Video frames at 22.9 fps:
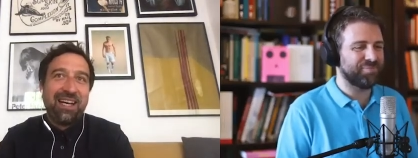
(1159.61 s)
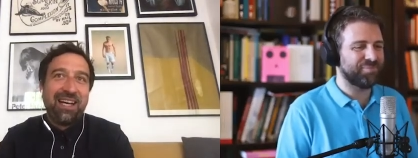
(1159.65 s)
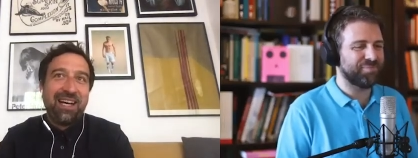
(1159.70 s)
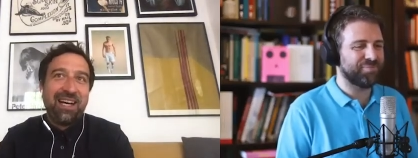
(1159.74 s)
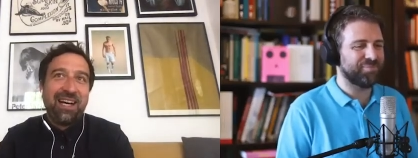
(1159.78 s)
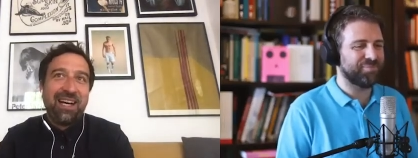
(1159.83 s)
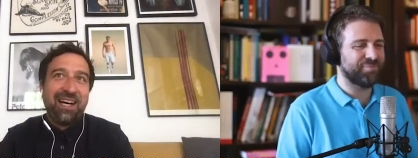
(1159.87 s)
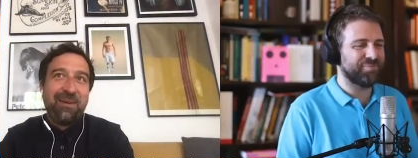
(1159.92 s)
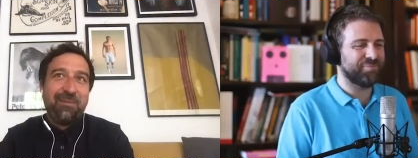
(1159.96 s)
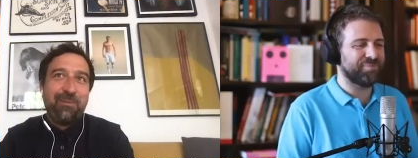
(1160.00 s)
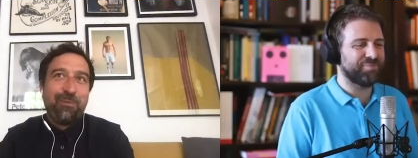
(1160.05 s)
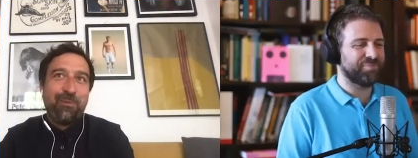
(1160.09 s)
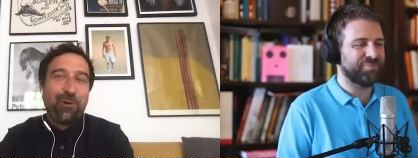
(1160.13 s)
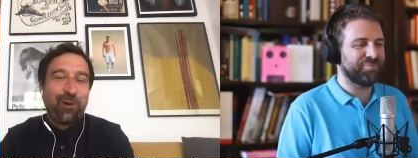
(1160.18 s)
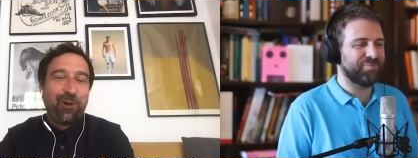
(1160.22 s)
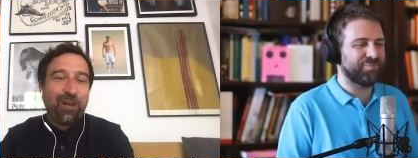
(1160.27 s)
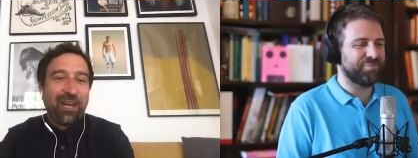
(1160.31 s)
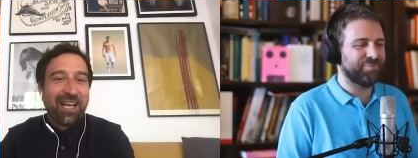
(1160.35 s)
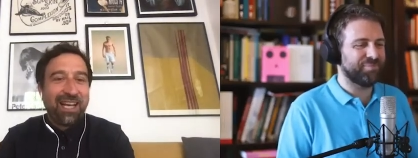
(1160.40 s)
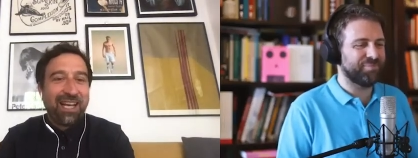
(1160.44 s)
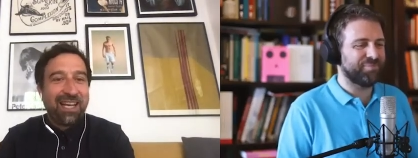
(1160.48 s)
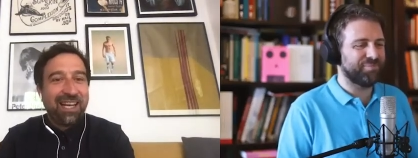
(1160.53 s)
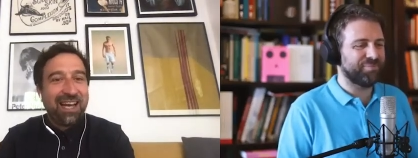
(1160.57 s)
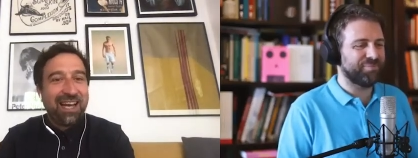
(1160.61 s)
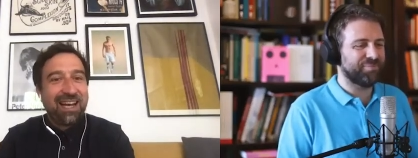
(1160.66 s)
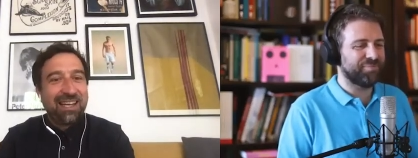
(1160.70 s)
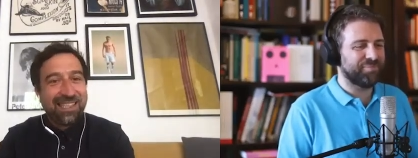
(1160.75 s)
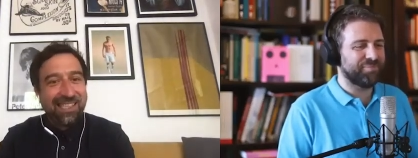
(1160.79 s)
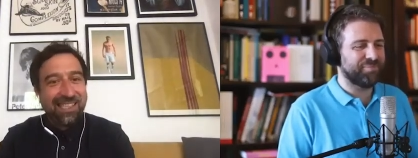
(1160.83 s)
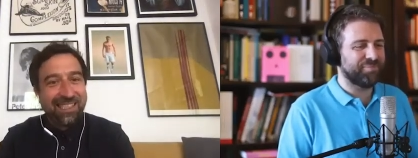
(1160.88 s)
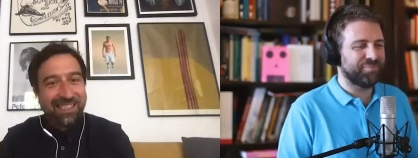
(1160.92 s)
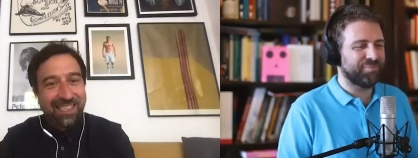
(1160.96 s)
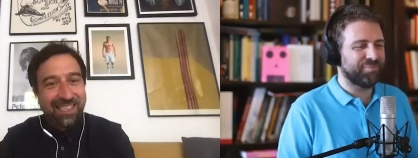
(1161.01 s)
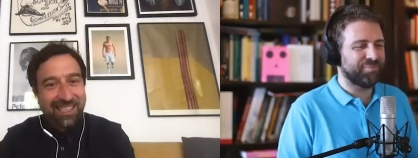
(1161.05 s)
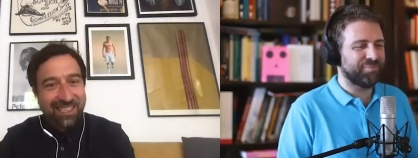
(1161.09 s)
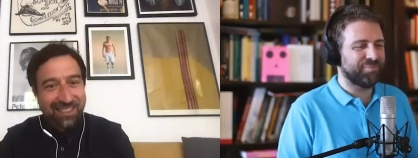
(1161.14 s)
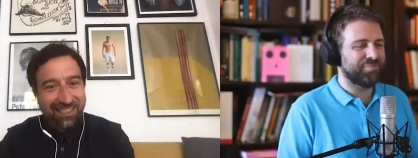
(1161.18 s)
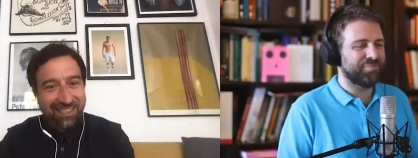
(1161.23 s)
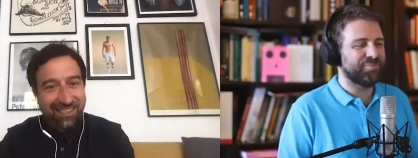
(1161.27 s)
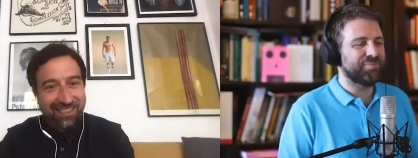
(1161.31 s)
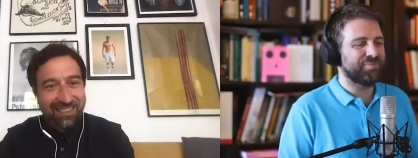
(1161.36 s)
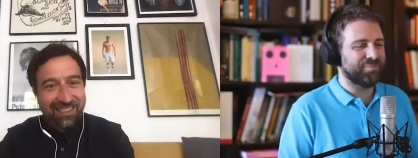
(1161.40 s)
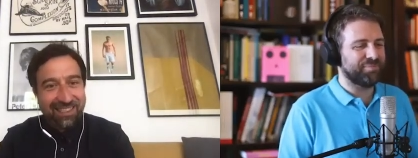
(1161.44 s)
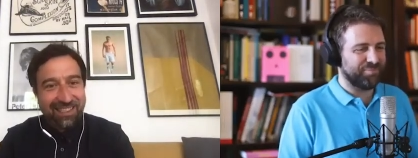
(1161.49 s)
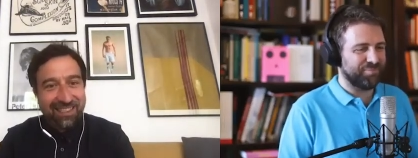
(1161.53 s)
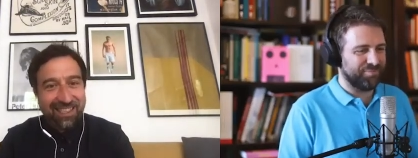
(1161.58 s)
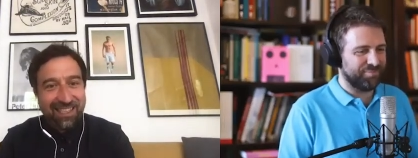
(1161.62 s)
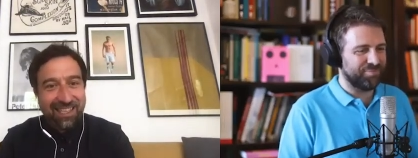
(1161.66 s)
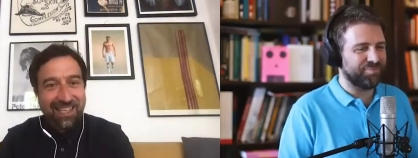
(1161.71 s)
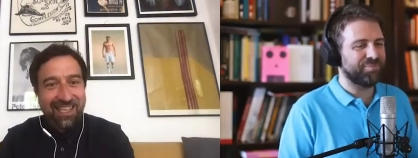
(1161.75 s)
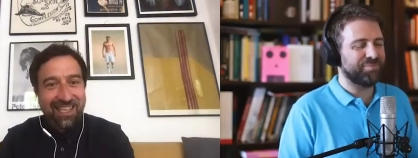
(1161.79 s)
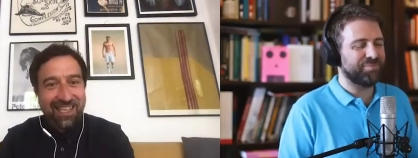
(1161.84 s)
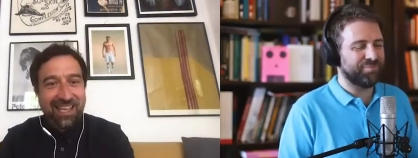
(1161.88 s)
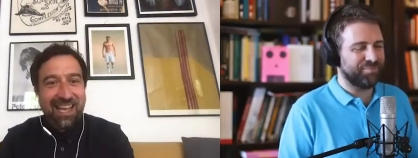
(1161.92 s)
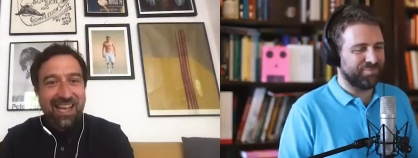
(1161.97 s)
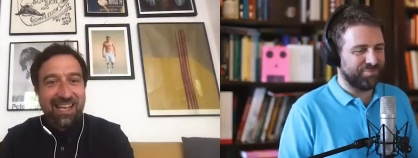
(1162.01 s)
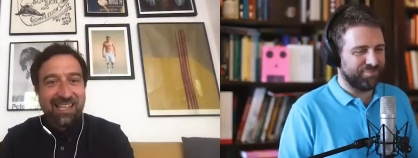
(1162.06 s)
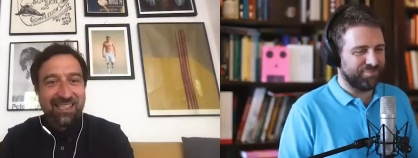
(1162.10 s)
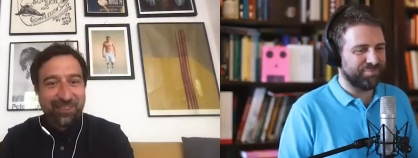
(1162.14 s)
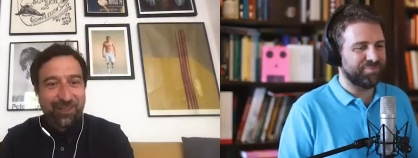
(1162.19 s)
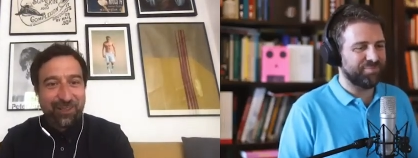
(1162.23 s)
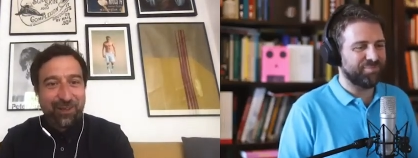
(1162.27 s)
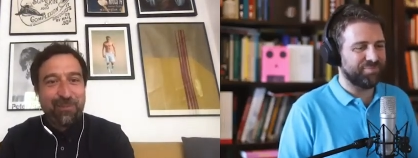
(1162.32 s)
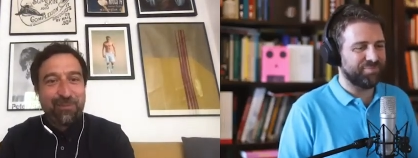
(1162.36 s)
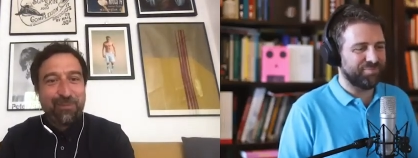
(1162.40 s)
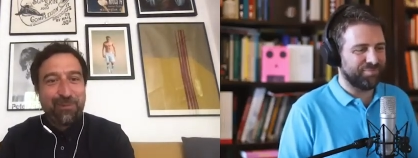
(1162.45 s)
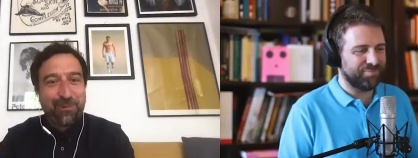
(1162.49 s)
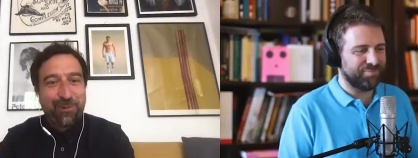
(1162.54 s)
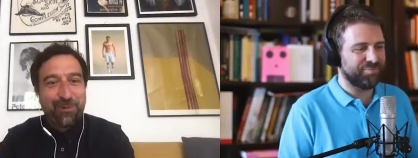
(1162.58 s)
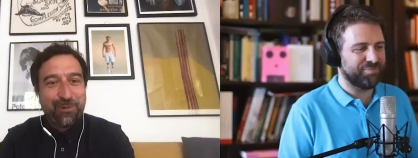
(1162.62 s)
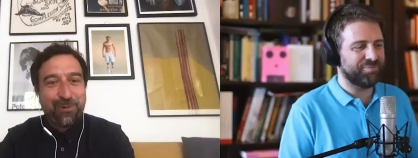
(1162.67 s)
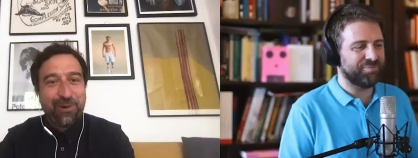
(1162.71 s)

Speaker 1: uh, more like an artisan mm. cake shop